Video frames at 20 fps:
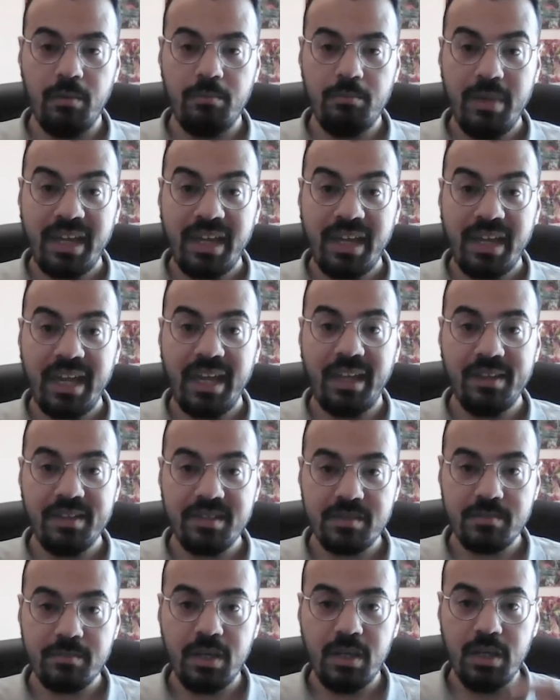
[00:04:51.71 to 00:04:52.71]

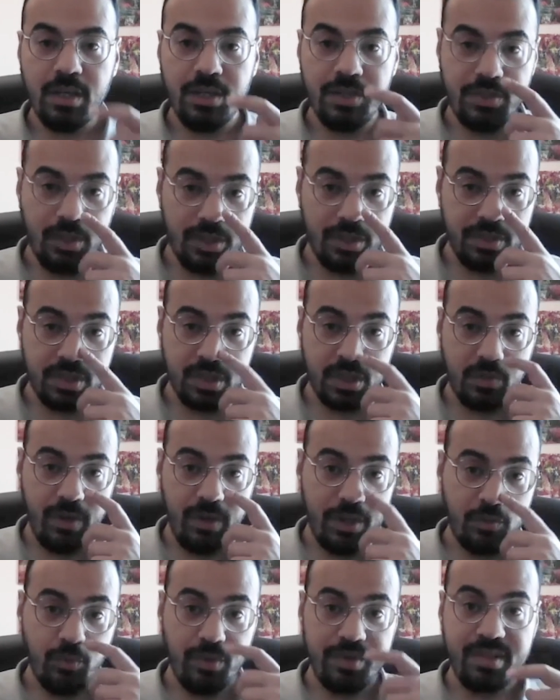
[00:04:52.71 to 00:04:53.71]
mechanism to
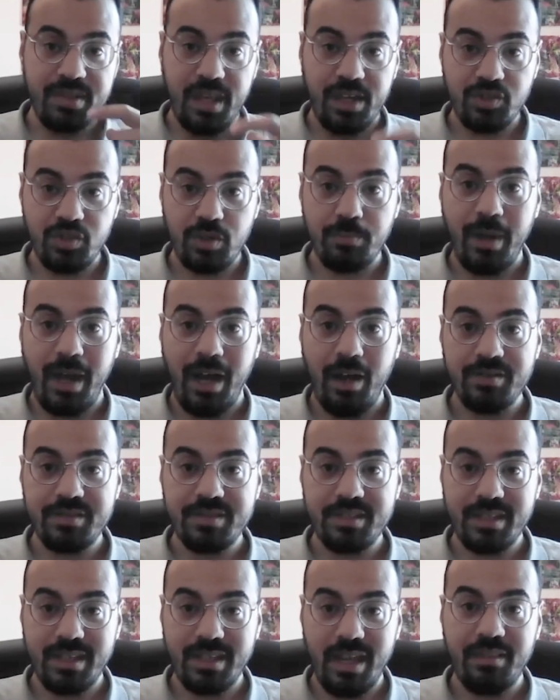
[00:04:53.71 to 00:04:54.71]
integrate West Asian
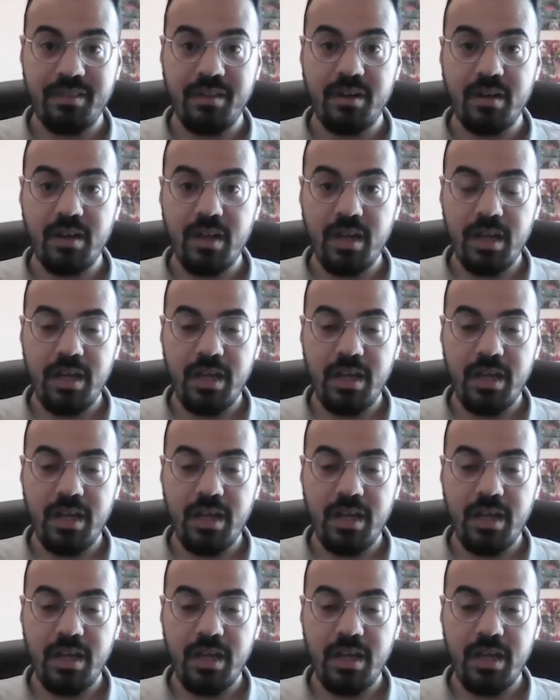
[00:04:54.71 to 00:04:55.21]
powers together